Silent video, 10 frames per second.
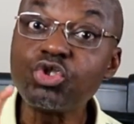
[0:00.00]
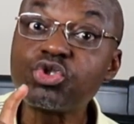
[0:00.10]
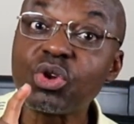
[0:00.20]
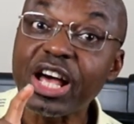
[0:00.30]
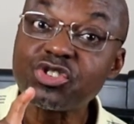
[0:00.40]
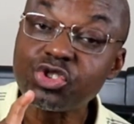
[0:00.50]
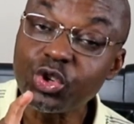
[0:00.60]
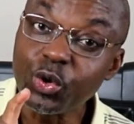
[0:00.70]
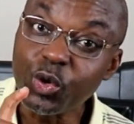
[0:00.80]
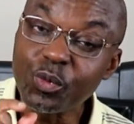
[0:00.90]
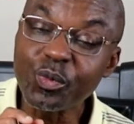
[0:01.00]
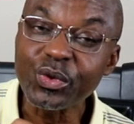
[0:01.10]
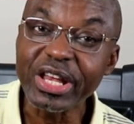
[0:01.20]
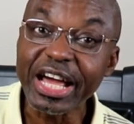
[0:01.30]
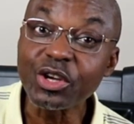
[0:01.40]
you should
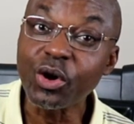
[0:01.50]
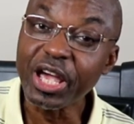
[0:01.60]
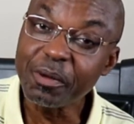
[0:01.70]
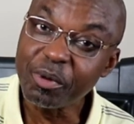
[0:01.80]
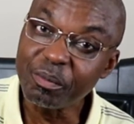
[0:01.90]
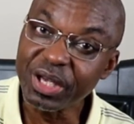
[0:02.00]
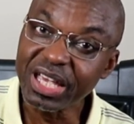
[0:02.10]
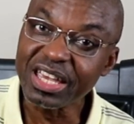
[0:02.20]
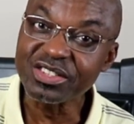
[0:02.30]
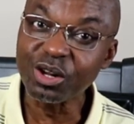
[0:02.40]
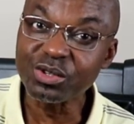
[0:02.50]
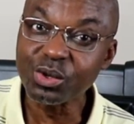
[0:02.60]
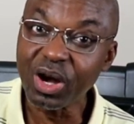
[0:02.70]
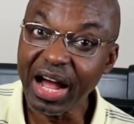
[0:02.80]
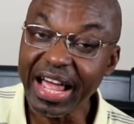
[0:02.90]
assume that your ApoB is
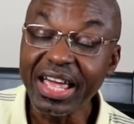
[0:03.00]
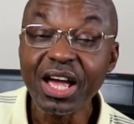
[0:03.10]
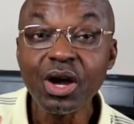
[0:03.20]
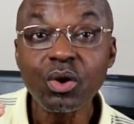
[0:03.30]
also high,